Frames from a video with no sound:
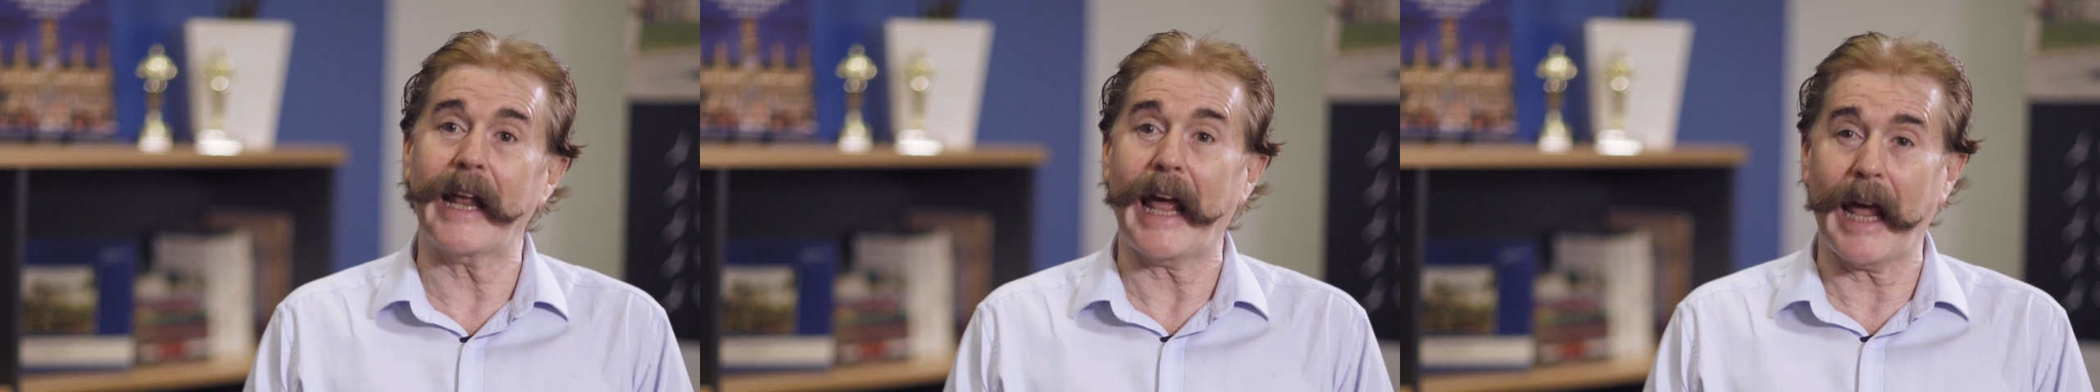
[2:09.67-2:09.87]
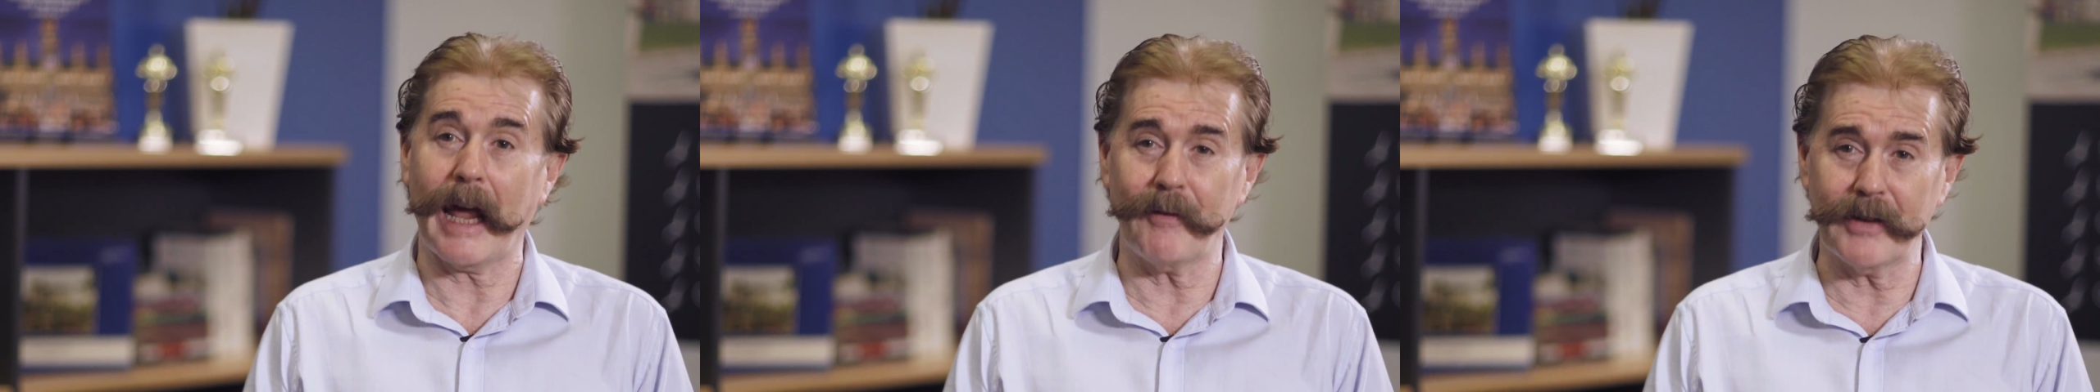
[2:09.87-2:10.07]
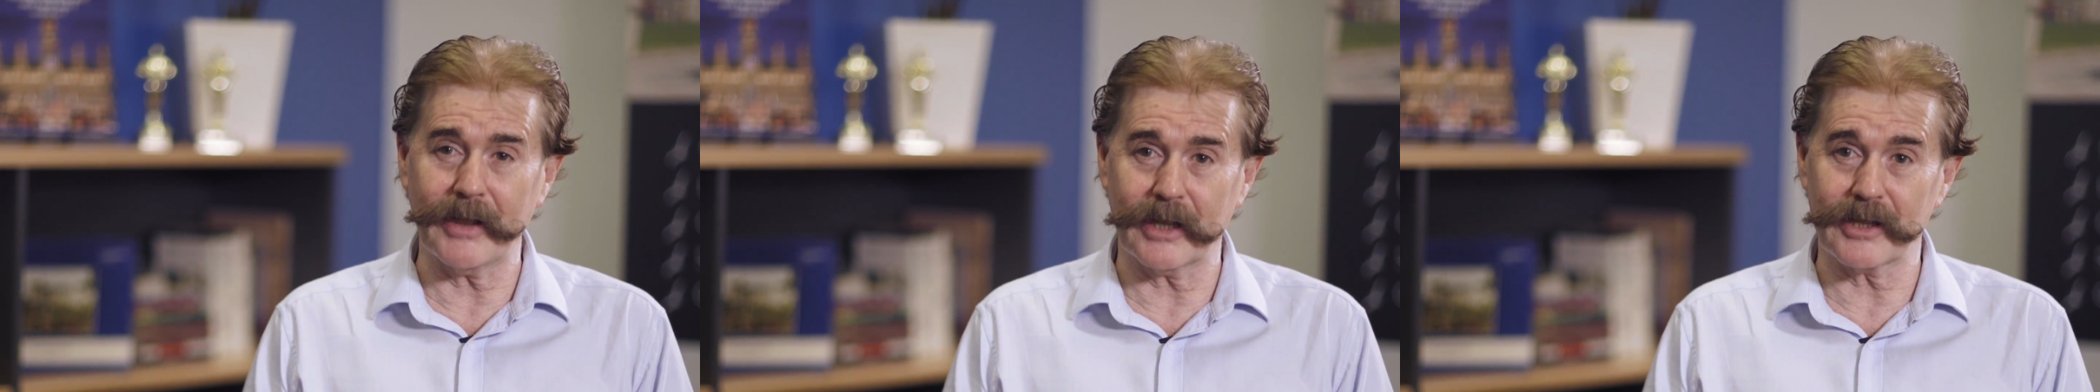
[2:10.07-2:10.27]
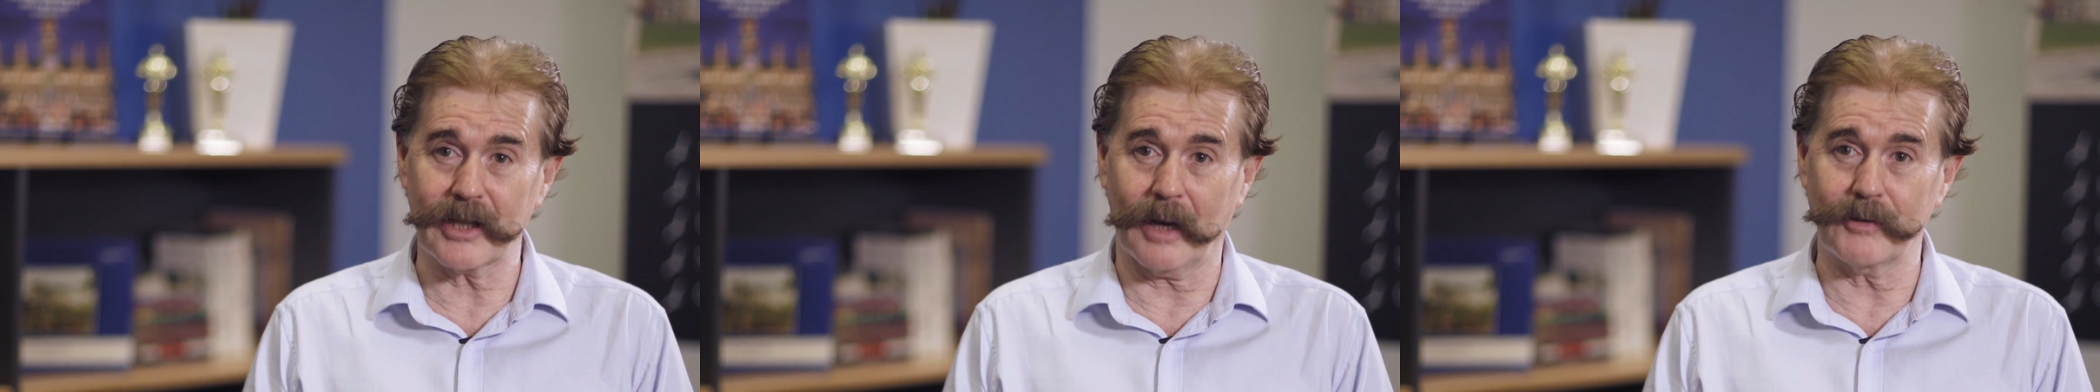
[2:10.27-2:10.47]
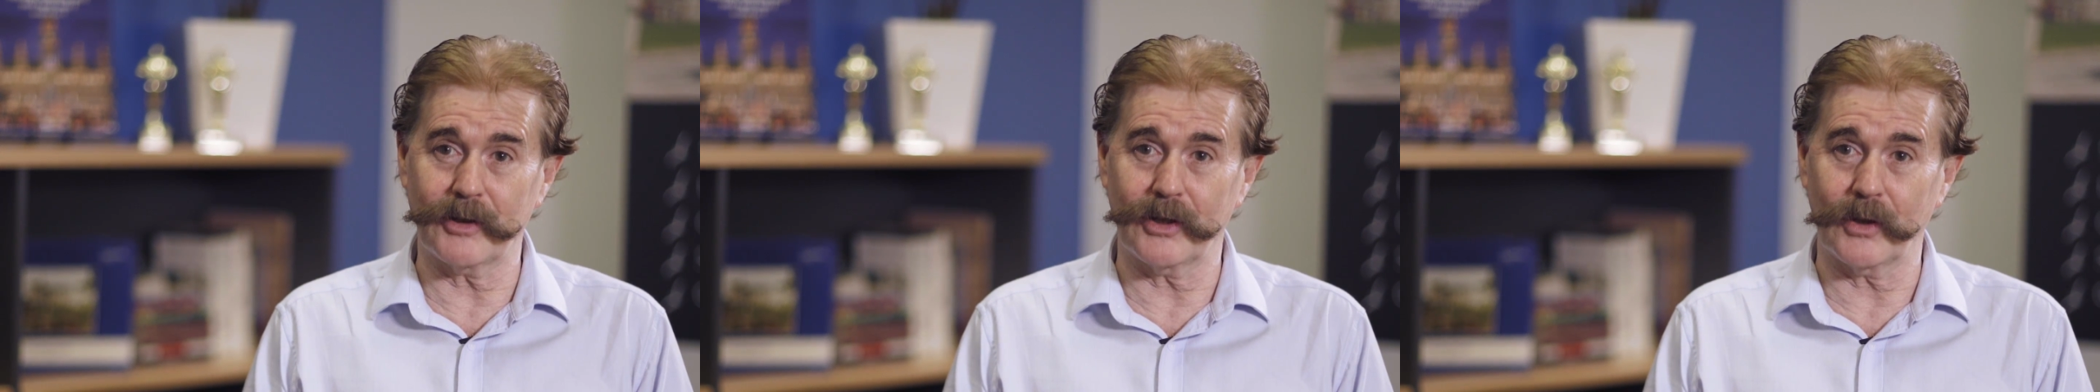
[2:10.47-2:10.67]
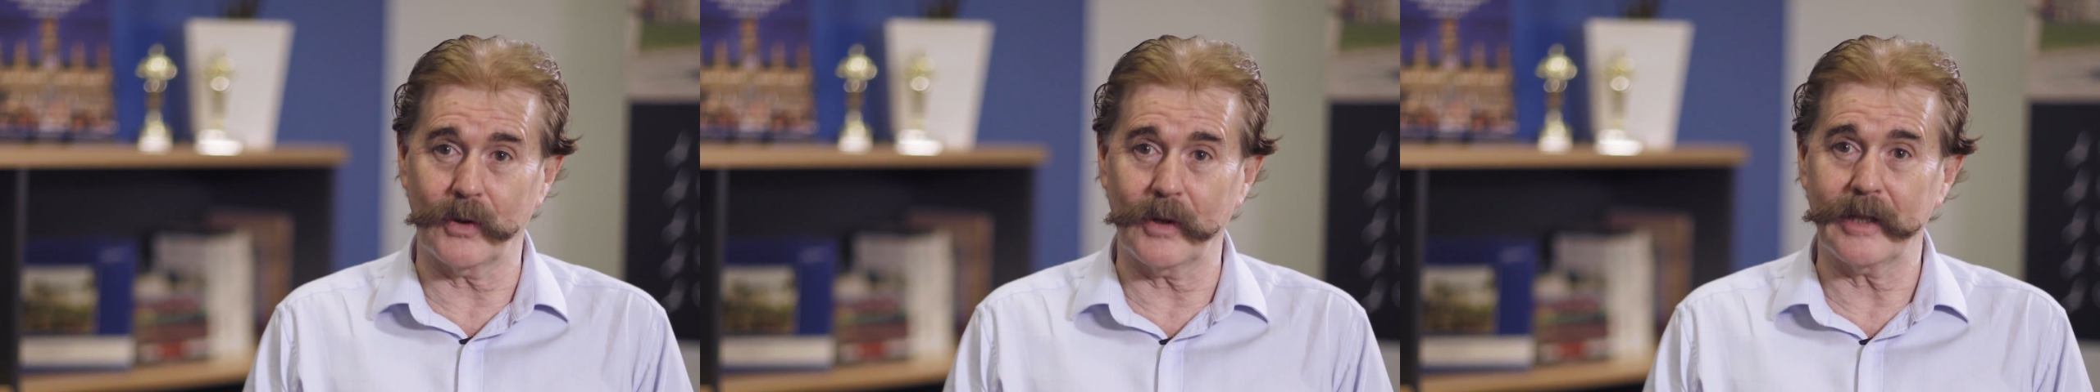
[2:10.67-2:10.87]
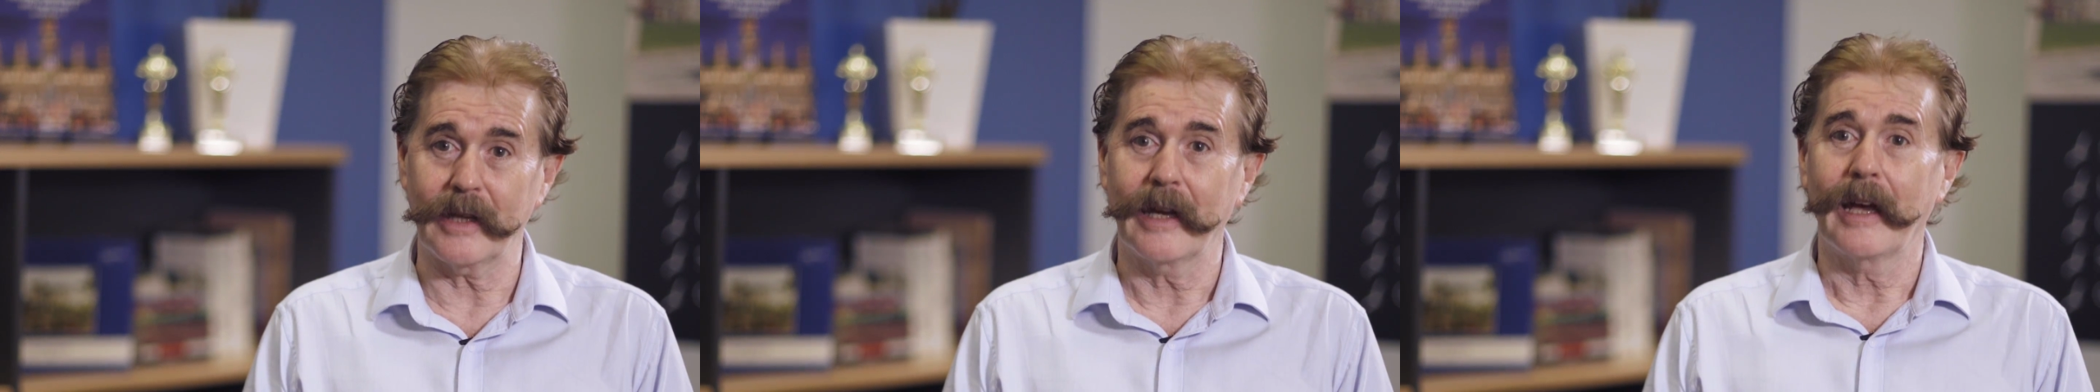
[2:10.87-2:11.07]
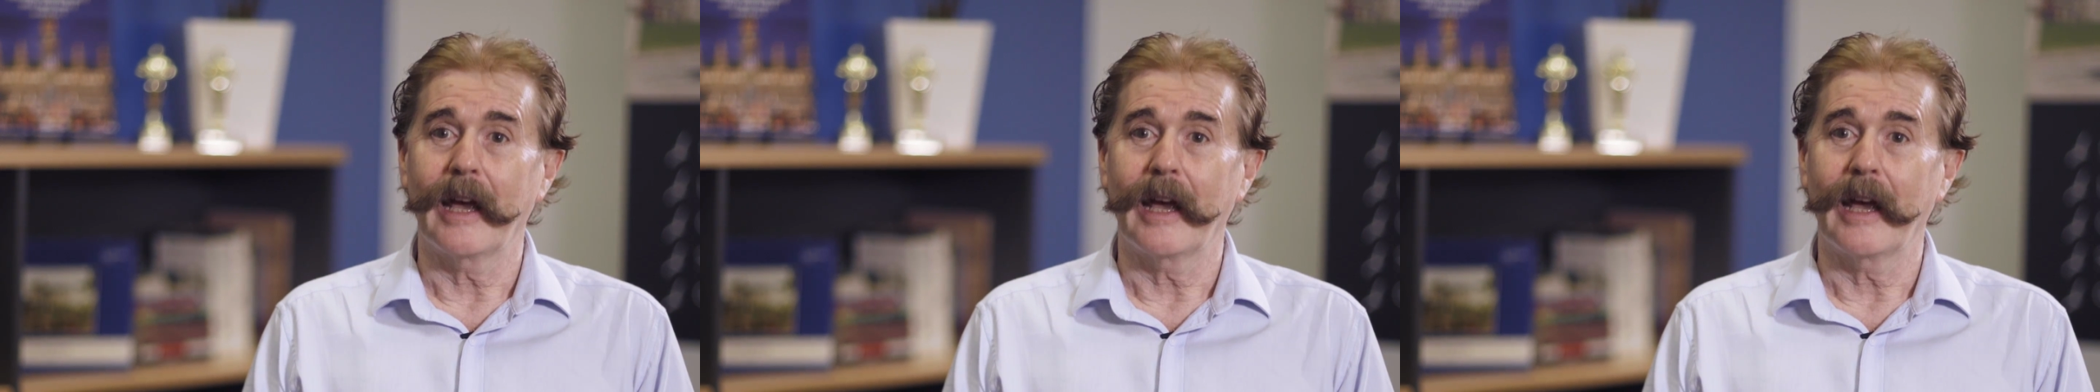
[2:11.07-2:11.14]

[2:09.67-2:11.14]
having the time to do it,